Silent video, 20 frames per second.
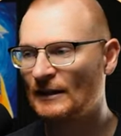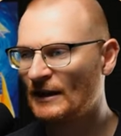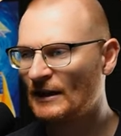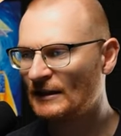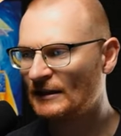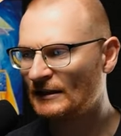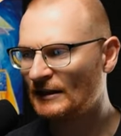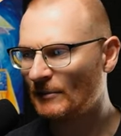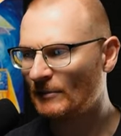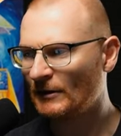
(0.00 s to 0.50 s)

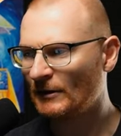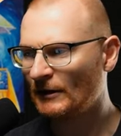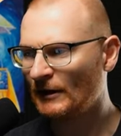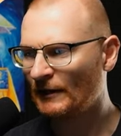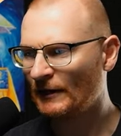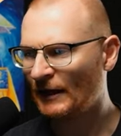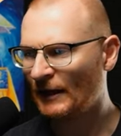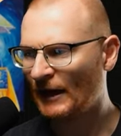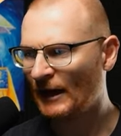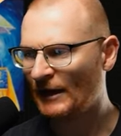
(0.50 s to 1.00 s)
something like
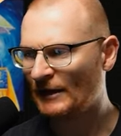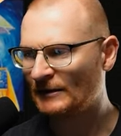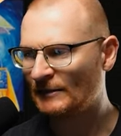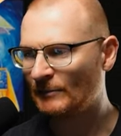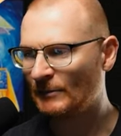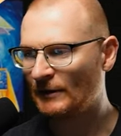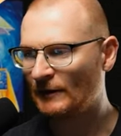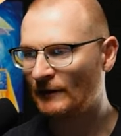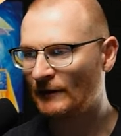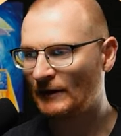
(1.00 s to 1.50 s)
that as a
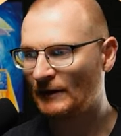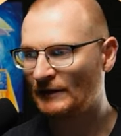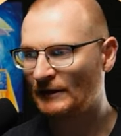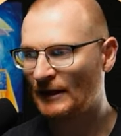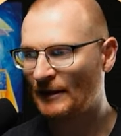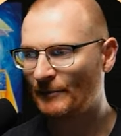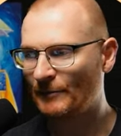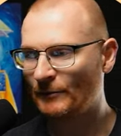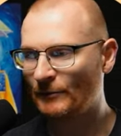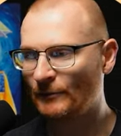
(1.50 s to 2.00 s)
bit of an
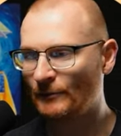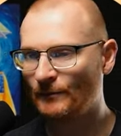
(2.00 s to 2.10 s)
example.